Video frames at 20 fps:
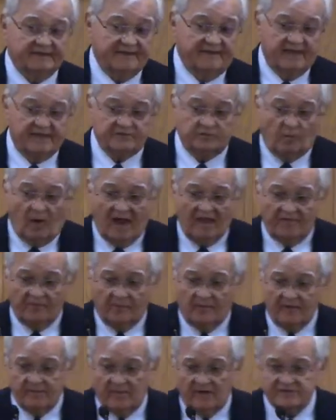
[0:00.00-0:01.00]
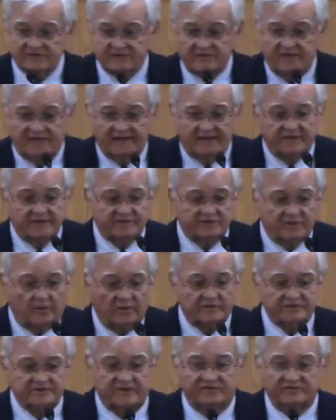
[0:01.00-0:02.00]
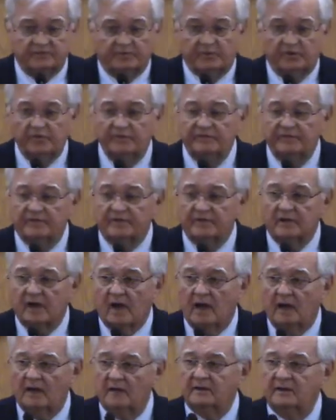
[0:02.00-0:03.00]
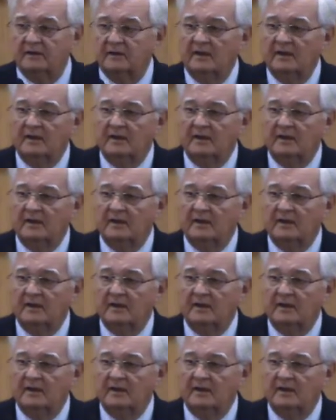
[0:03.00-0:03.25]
And that's why that we must study to show ourselves approved unto God,